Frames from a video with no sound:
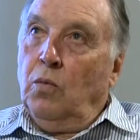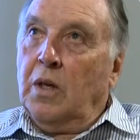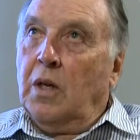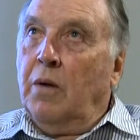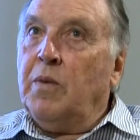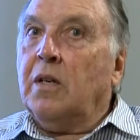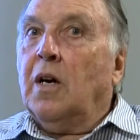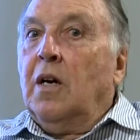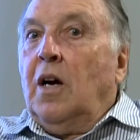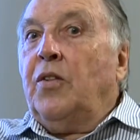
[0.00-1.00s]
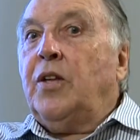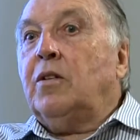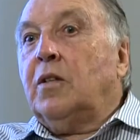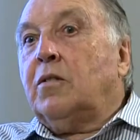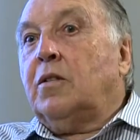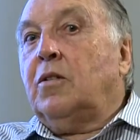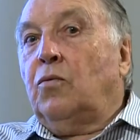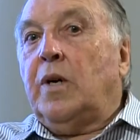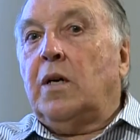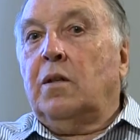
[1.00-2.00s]
Well, I mean, I think that
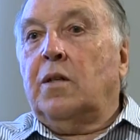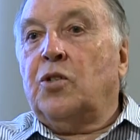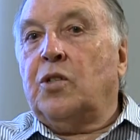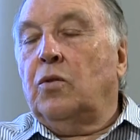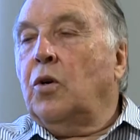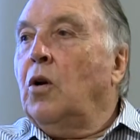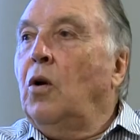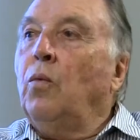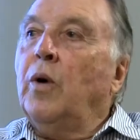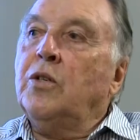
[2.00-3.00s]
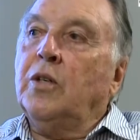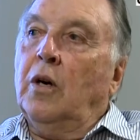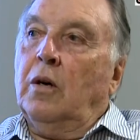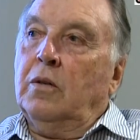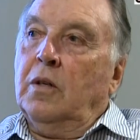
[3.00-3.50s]
the reel has still got a long way to go.